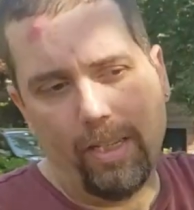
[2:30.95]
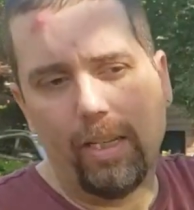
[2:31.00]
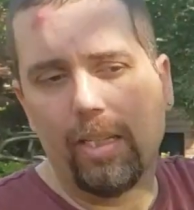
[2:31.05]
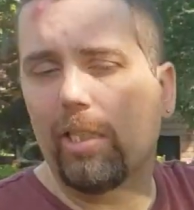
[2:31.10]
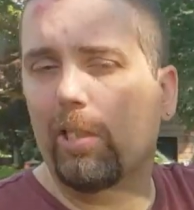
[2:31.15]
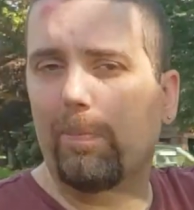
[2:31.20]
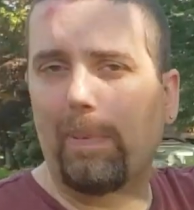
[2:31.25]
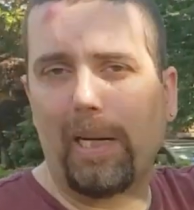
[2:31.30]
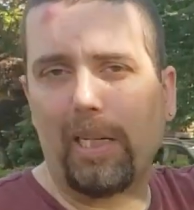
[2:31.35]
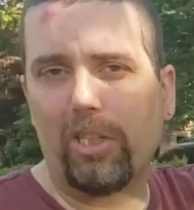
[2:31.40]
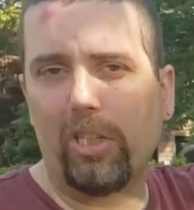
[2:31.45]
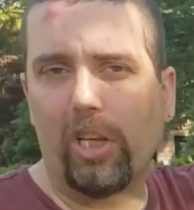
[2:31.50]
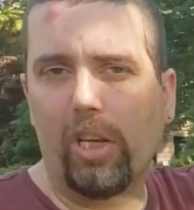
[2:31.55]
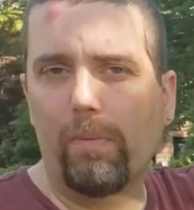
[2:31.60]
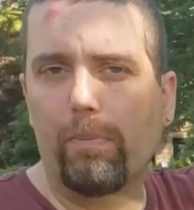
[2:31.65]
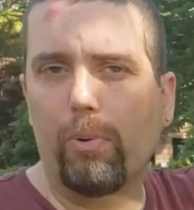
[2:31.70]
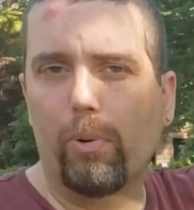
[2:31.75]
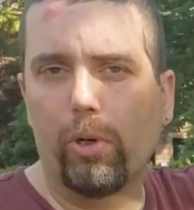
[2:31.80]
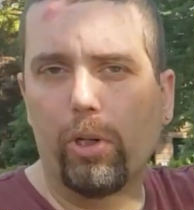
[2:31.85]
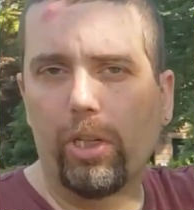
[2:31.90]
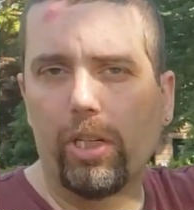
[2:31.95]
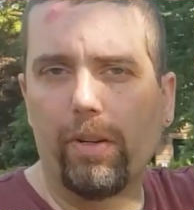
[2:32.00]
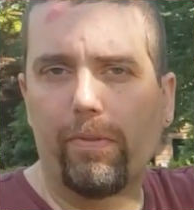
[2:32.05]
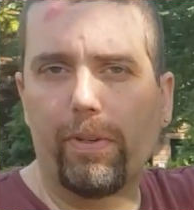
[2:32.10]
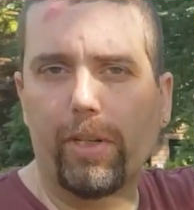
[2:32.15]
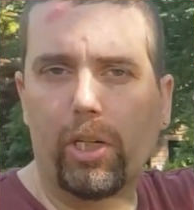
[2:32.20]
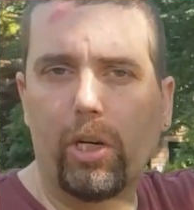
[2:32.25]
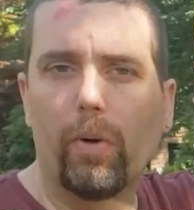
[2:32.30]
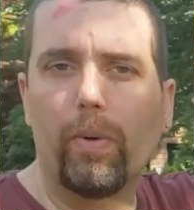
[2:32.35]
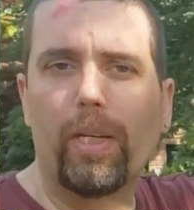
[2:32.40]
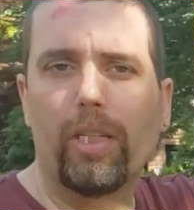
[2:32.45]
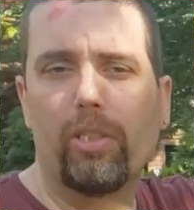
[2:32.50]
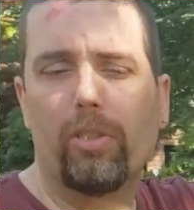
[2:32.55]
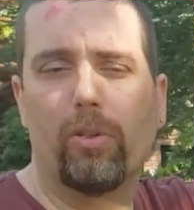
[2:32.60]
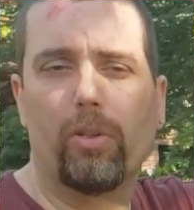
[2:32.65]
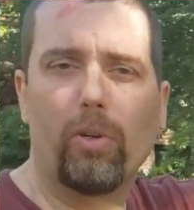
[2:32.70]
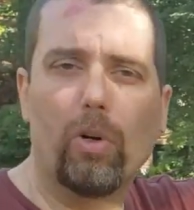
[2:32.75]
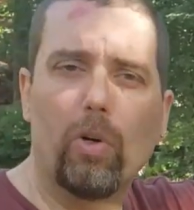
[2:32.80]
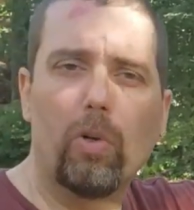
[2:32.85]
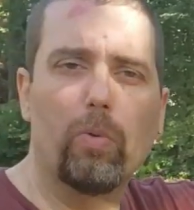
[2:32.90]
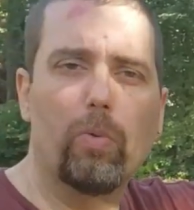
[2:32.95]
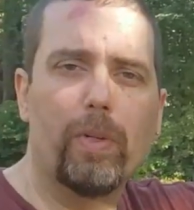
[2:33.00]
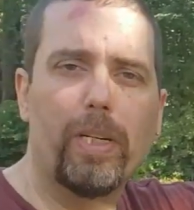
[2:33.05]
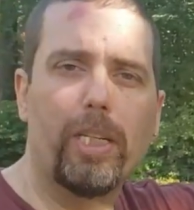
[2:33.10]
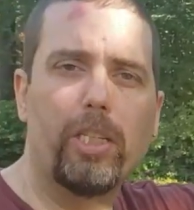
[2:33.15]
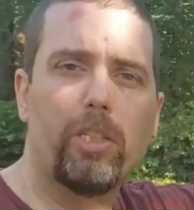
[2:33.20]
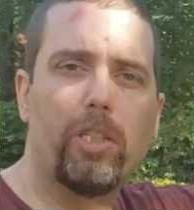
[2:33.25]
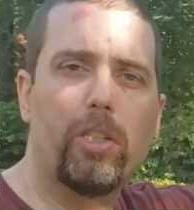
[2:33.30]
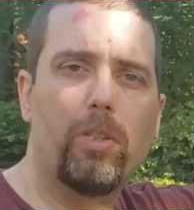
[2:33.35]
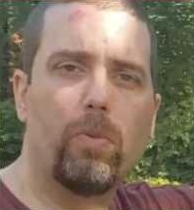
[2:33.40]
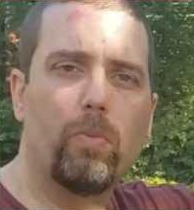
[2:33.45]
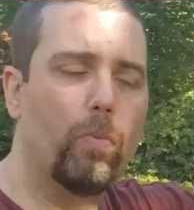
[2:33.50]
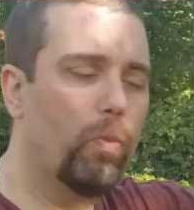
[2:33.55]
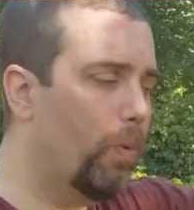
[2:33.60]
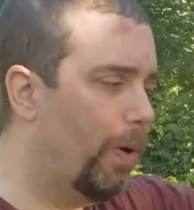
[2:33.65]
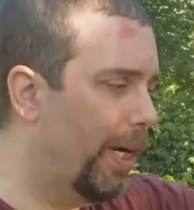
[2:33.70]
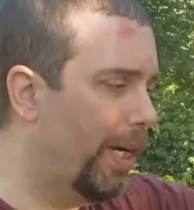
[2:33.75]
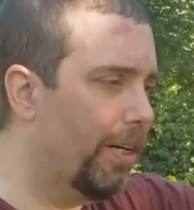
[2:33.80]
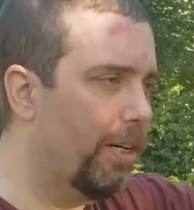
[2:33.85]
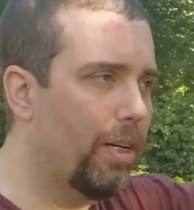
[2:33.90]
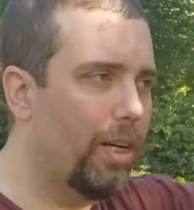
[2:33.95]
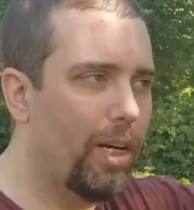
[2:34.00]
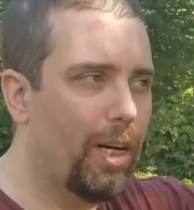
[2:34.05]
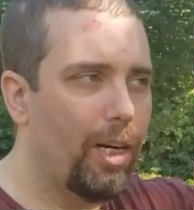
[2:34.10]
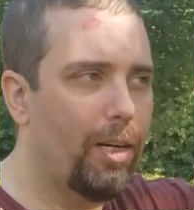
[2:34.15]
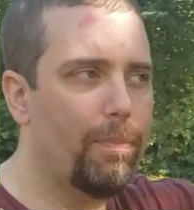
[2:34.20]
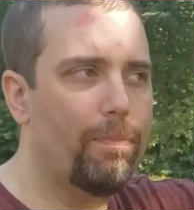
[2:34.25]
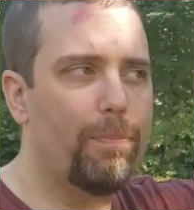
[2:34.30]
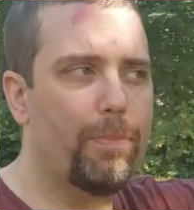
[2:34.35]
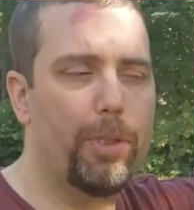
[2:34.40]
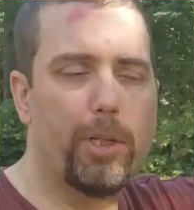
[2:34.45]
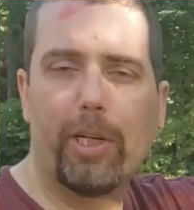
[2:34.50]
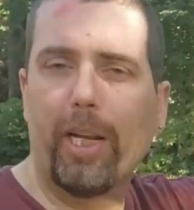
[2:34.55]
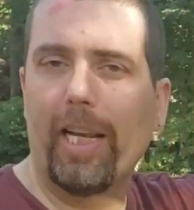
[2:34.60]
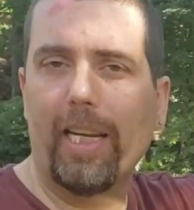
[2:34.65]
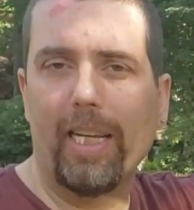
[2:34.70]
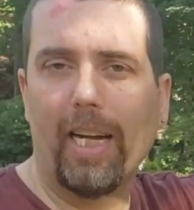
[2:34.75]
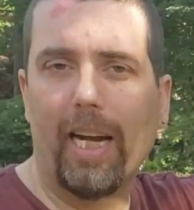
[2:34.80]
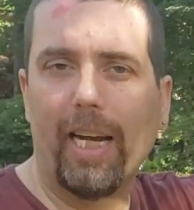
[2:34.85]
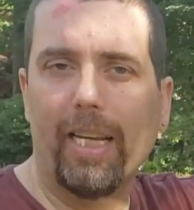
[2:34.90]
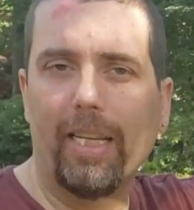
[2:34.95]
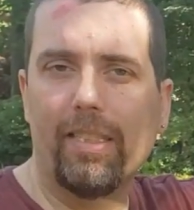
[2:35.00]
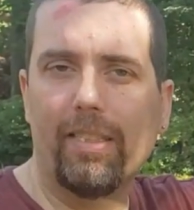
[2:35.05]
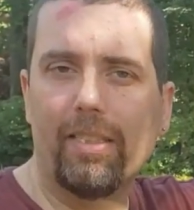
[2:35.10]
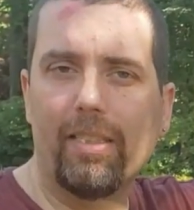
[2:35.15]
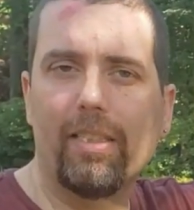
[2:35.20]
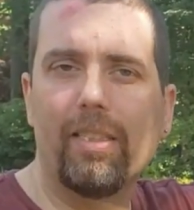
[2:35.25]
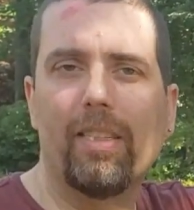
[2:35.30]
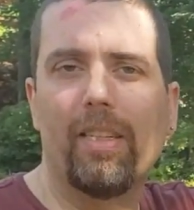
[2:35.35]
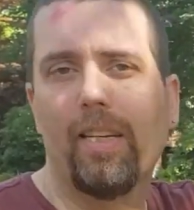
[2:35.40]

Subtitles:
Especially important if you're going to a cold region where you're getting ice,